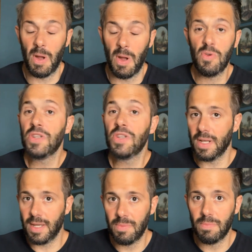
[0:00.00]

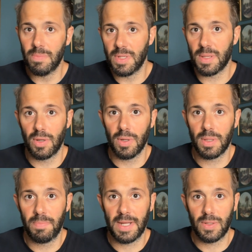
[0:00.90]
originally
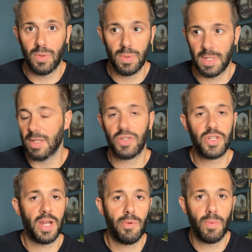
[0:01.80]
discuss Petals and
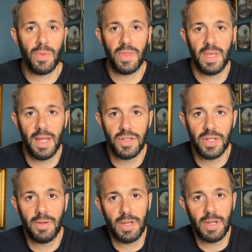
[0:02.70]
share it with the
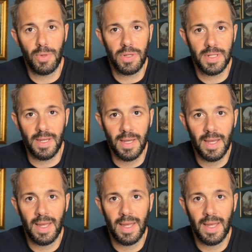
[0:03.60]
engineering community.